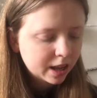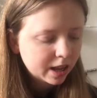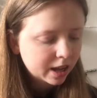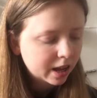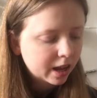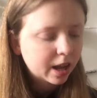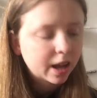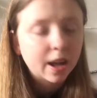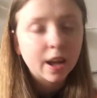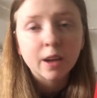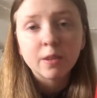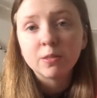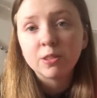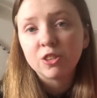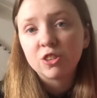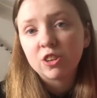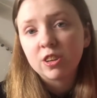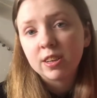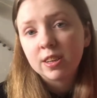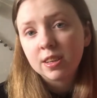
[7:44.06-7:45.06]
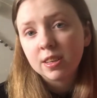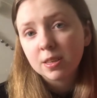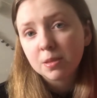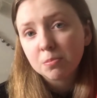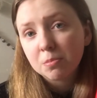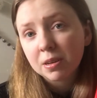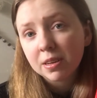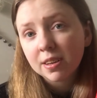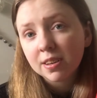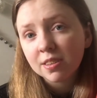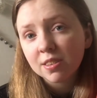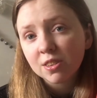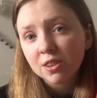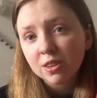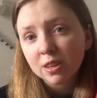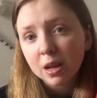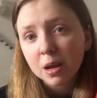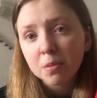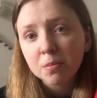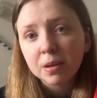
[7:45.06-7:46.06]
uh, which is Monday is Not
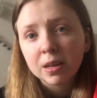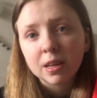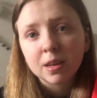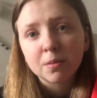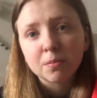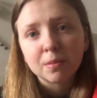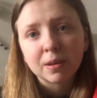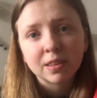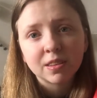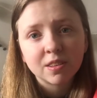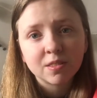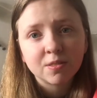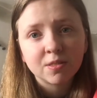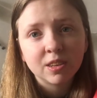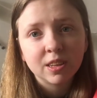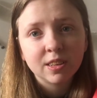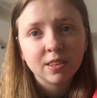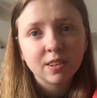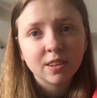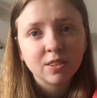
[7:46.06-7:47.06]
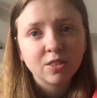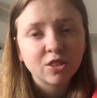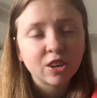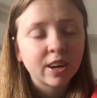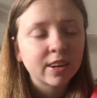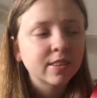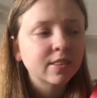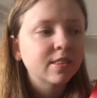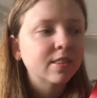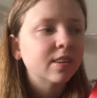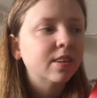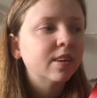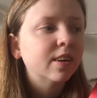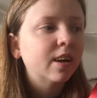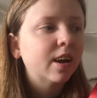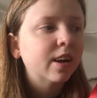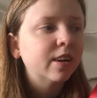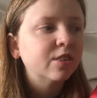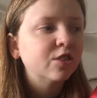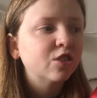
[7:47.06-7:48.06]
Coming by Tiffany D. Jackson.
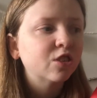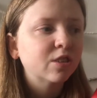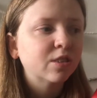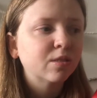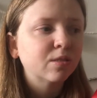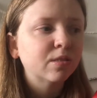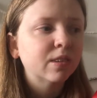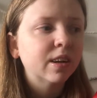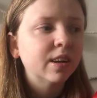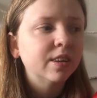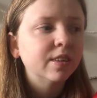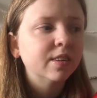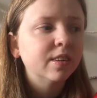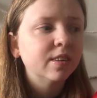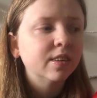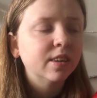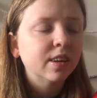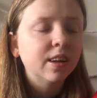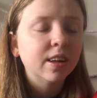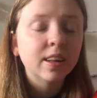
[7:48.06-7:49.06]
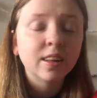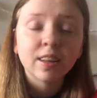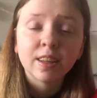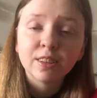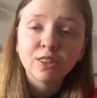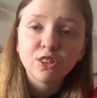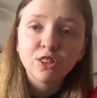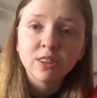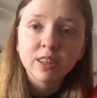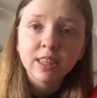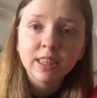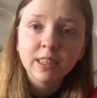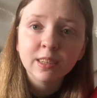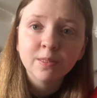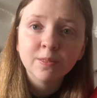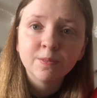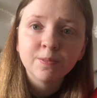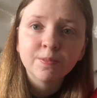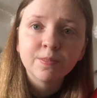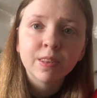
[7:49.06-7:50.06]
I just read allegedly
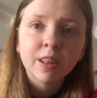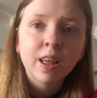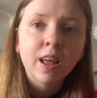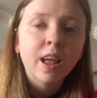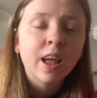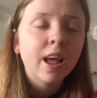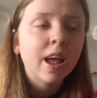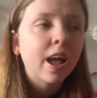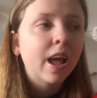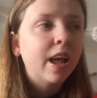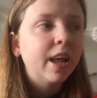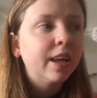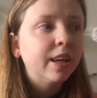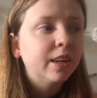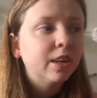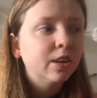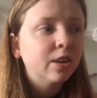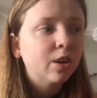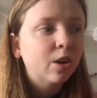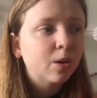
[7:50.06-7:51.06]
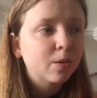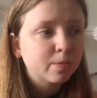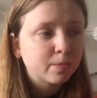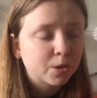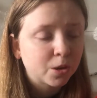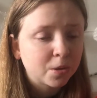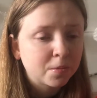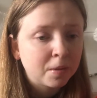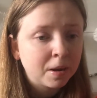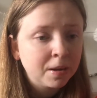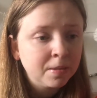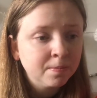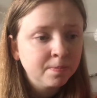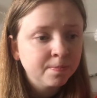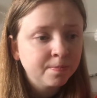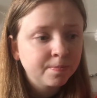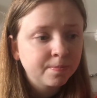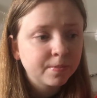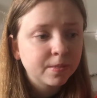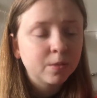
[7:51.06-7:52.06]
in October,
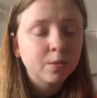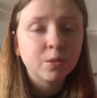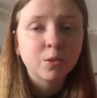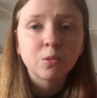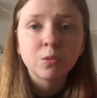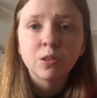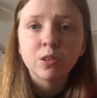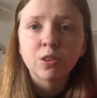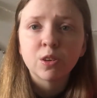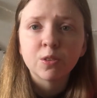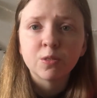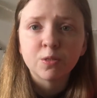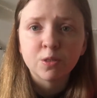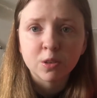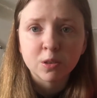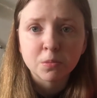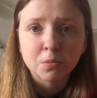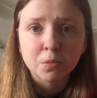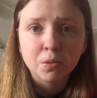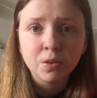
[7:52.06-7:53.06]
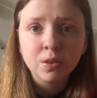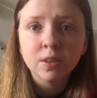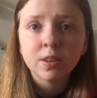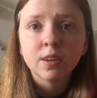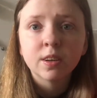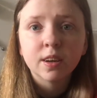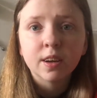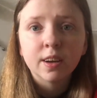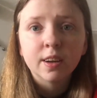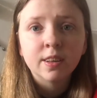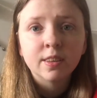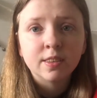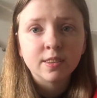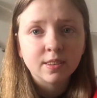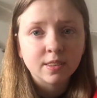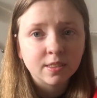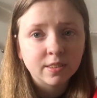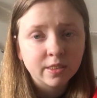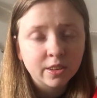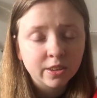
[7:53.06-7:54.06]
which was her first book, and
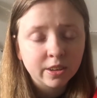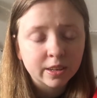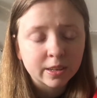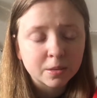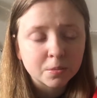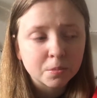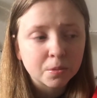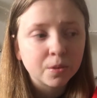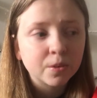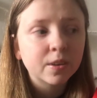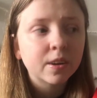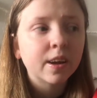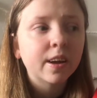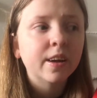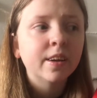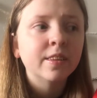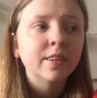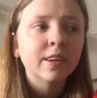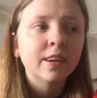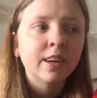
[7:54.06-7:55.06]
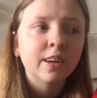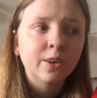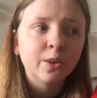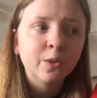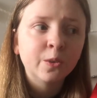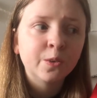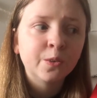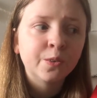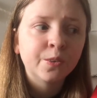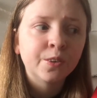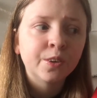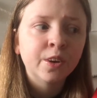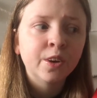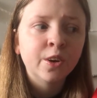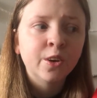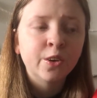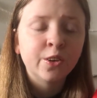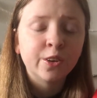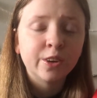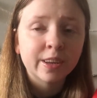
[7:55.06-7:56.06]
this is her next book, and then I own
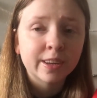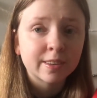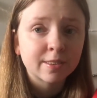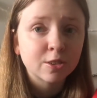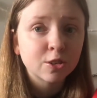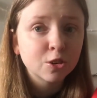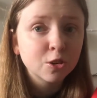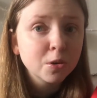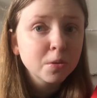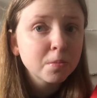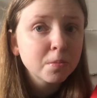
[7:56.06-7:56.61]
her next two